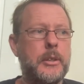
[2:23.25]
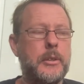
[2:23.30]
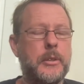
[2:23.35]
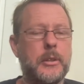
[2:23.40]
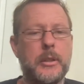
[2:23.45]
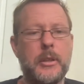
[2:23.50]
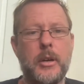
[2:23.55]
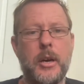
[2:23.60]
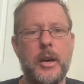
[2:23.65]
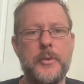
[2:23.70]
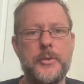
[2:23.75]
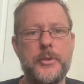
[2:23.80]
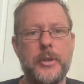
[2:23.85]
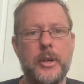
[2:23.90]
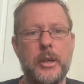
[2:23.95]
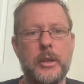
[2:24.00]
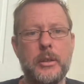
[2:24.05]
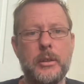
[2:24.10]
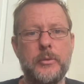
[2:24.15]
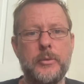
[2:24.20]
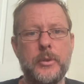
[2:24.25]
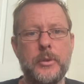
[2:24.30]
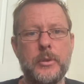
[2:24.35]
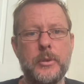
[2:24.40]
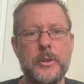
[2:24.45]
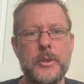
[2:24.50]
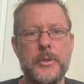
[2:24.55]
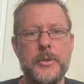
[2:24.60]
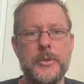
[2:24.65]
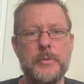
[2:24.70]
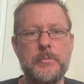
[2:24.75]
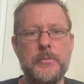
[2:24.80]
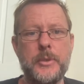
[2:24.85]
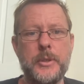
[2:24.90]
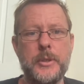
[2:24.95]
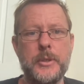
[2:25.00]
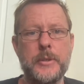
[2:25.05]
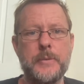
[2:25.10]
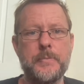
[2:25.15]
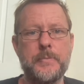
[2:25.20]
the life cycle of
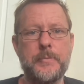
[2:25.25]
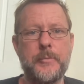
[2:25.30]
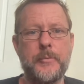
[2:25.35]
organisms,